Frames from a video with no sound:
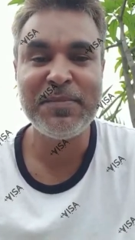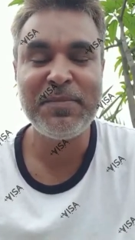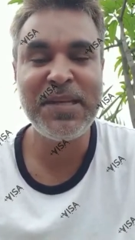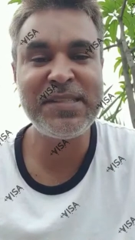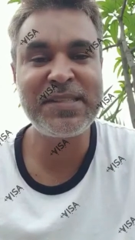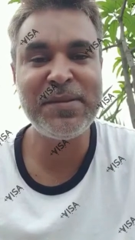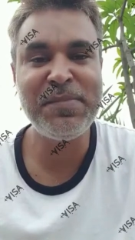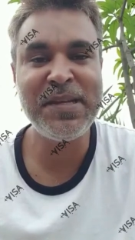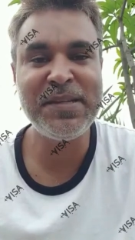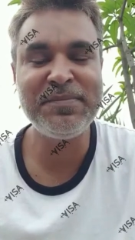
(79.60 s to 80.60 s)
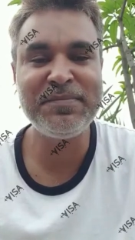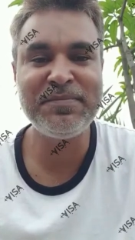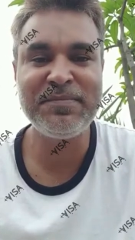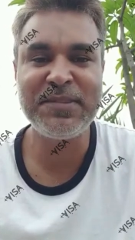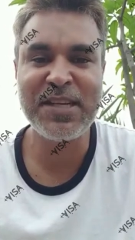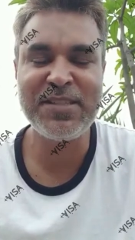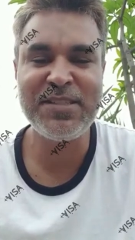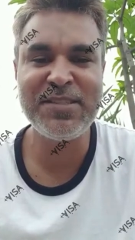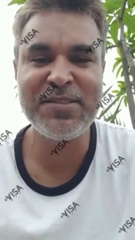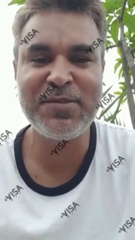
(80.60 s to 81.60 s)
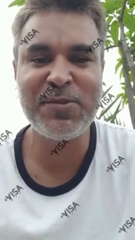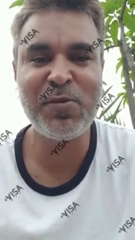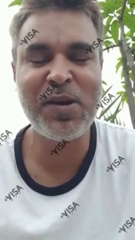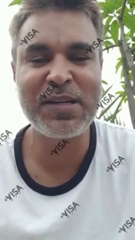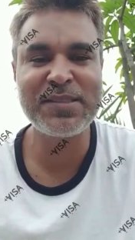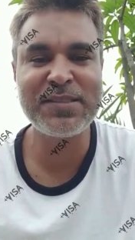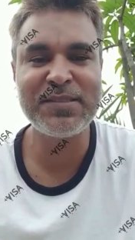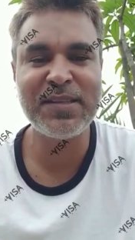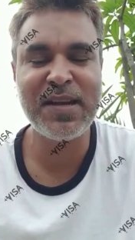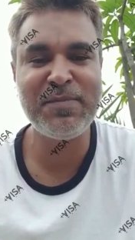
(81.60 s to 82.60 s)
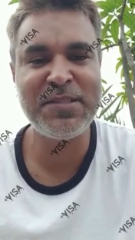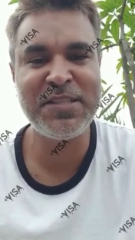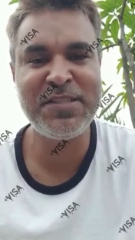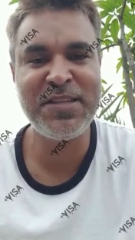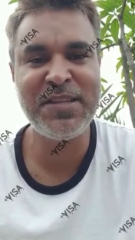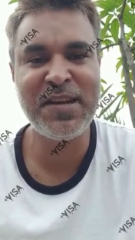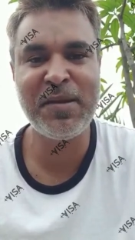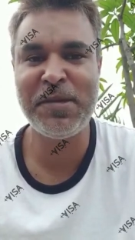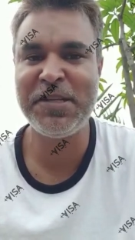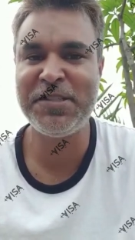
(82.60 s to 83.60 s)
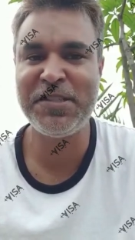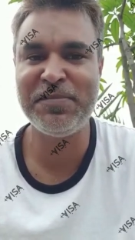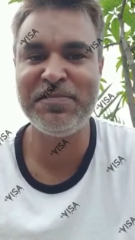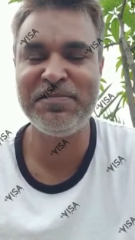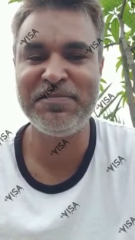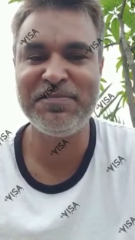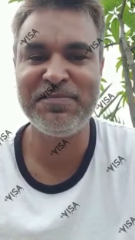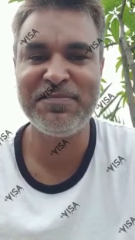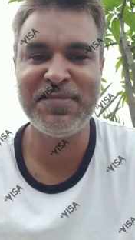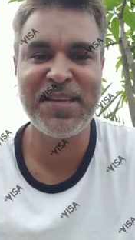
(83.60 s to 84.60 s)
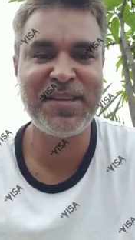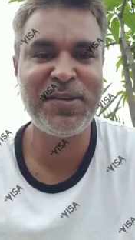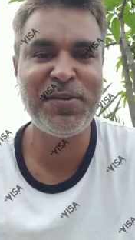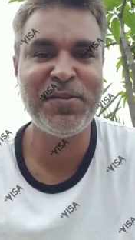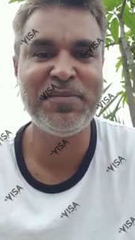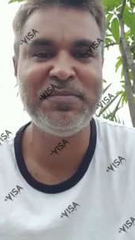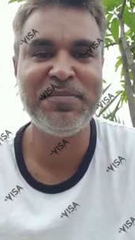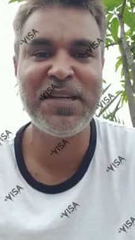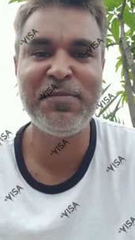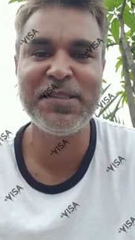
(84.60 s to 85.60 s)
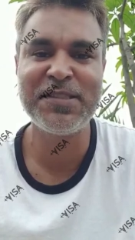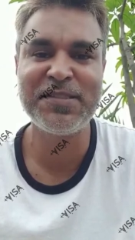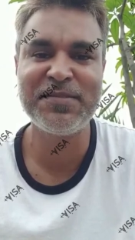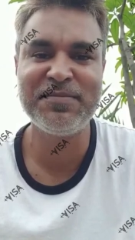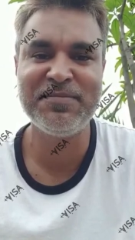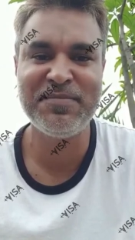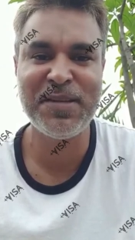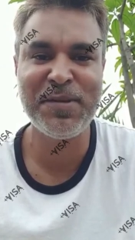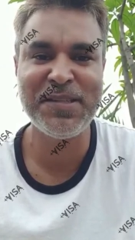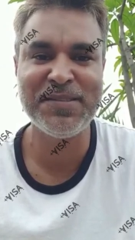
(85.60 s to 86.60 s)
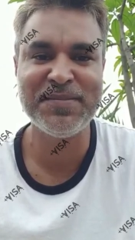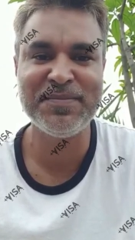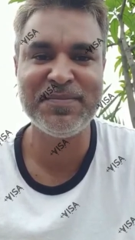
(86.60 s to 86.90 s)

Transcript: Please give me a chance to work. I'm sincere, I'm attentive. Thank you very much. Bye bye.